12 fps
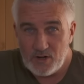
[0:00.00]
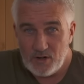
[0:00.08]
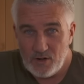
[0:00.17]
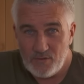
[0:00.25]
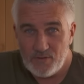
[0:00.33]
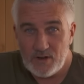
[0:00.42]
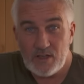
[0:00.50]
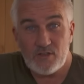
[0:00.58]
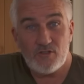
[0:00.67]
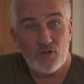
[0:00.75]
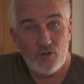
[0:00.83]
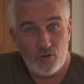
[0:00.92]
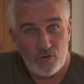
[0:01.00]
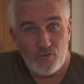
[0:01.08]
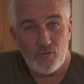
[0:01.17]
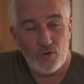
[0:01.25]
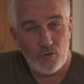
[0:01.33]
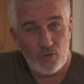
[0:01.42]
in an oven as a good
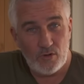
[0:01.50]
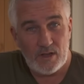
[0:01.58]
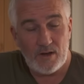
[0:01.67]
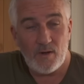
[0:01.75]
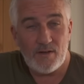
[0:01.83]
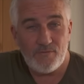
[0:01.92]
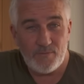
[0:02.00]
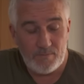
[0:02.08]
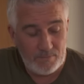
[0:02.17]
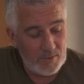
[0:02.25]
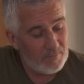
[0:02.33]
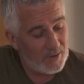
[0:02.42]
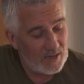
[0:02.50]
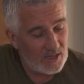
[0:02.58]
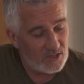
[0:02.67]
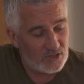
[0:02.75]
rule. Now I've been making